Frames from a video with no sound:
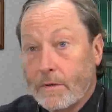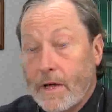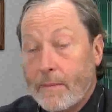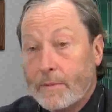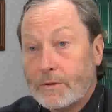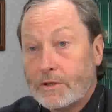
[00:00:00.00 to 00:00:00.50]

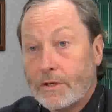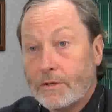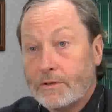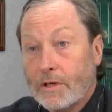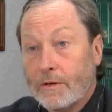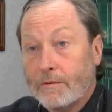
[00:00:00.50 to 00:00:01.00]

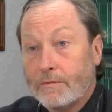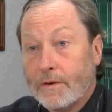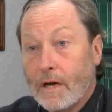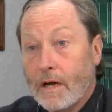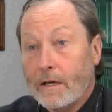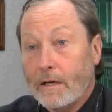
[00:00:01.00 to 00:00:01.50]
episodes of,
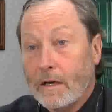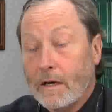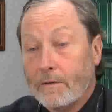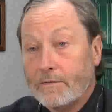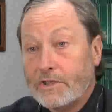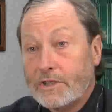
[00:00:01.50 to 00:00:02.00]
uh,
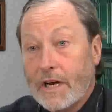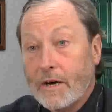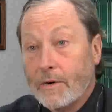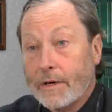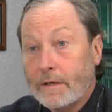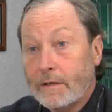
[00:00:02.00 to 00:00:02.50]
of
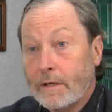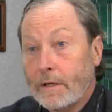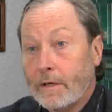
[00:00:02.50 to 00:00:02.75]
staring,